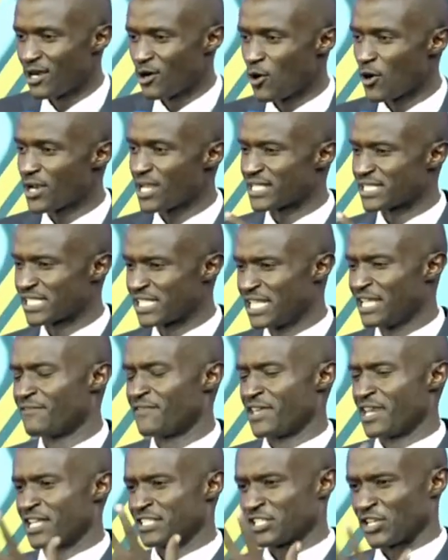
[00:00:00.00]
God has
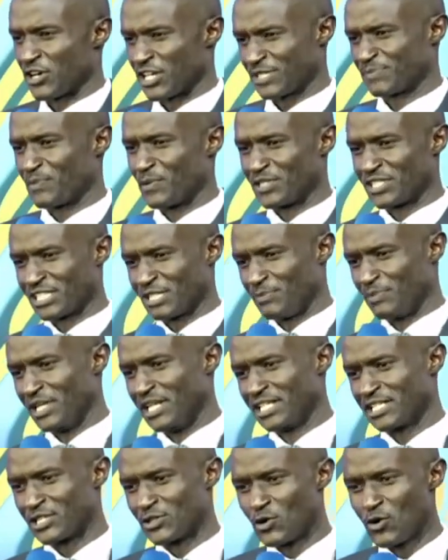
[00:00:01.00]
given us a
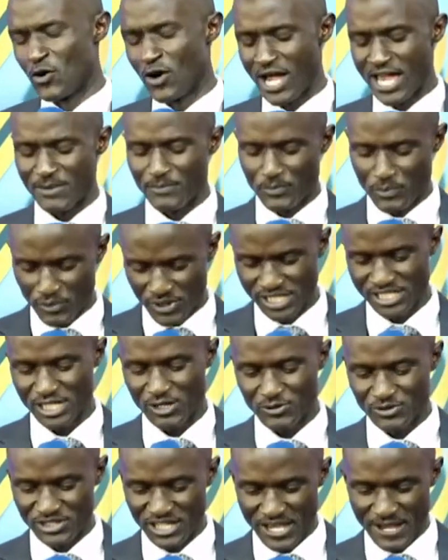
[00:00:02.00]
responsibility to go and preach
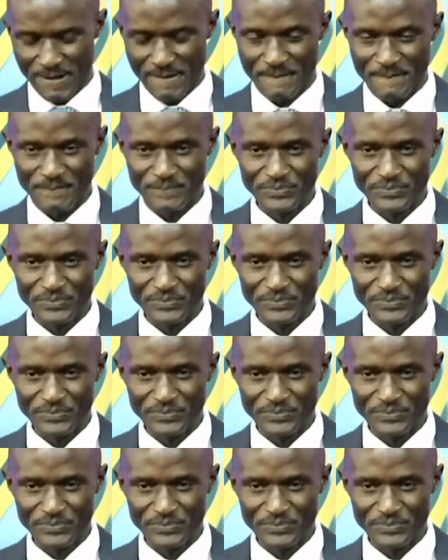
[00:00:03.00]
out there.